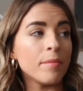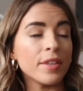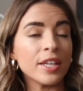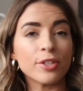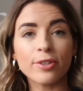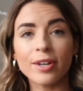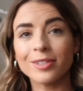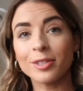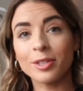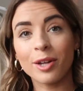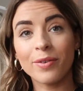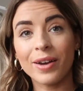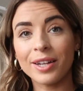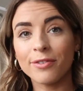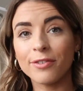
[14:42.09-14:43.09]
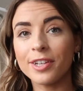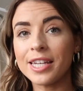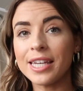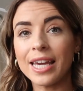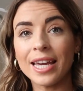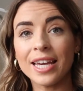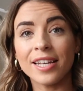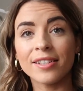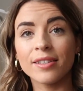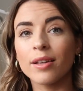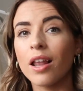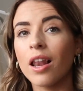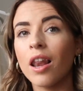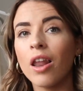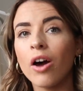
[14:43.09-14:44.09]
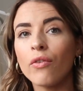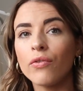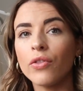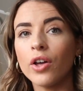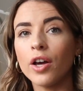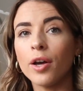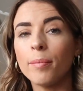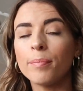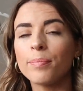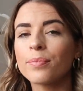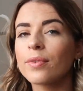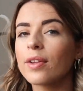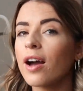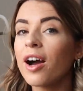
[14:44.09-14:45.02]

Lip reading: These trousers I've had for years, love them.